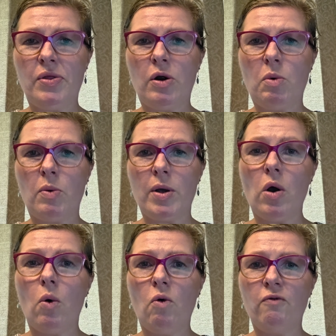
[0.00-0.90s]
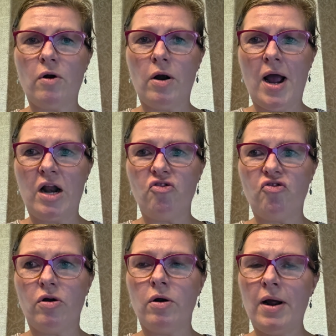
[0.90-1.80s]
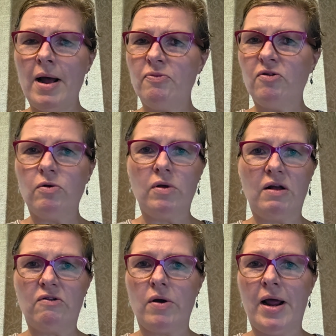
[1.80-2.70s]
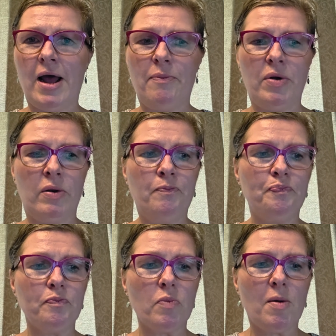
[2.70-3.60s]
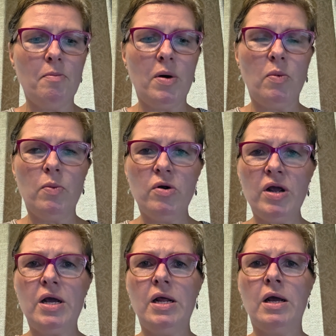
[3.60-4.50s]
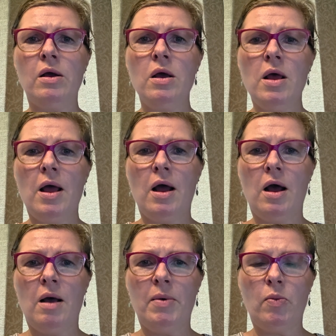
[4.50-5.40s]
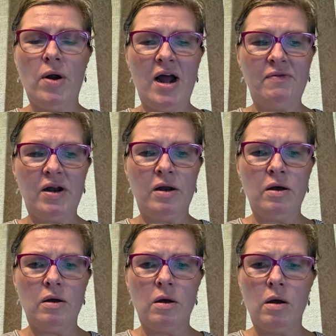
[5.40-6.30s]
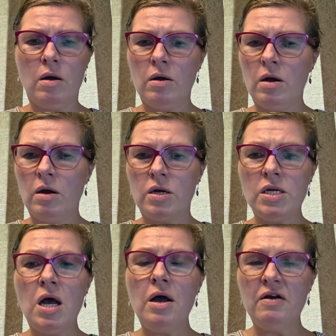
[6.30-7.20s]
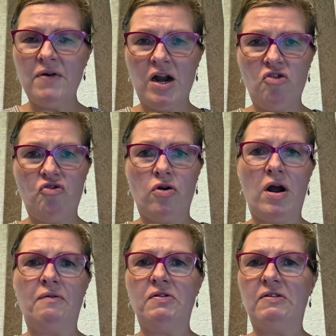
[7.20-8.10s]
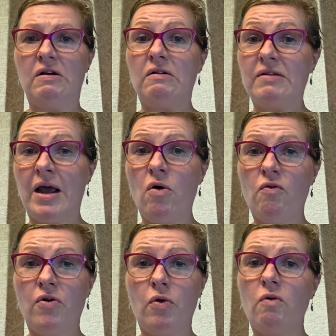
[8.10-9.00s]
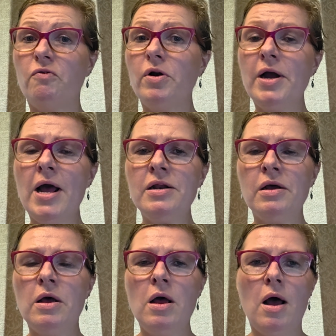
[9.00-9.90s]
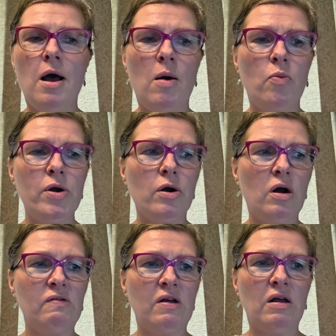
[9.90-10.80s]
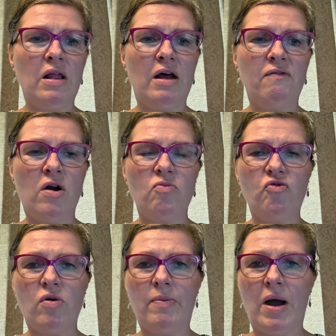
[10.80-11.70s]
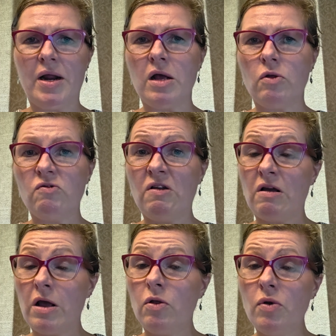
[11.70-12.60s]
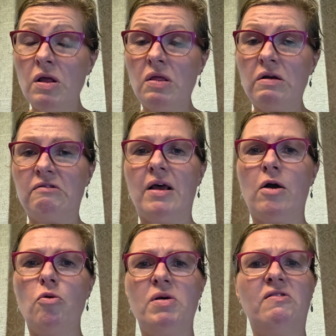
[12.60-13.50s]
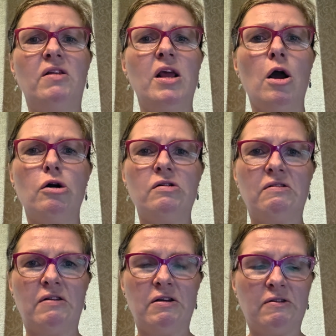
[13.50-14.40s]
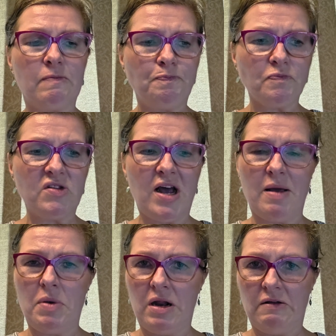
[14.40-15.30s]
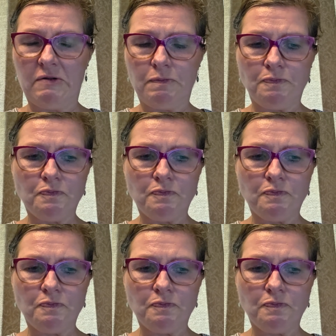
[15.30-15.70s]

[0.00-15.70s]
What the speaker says: and there where we go over our added sugar. Absolutely, it's going to happen. But when we're eating and we're having a ton of added sugar every single day over and over again, we are causing a lot of harm to our body, including things like obesity, heart disease, diabetes.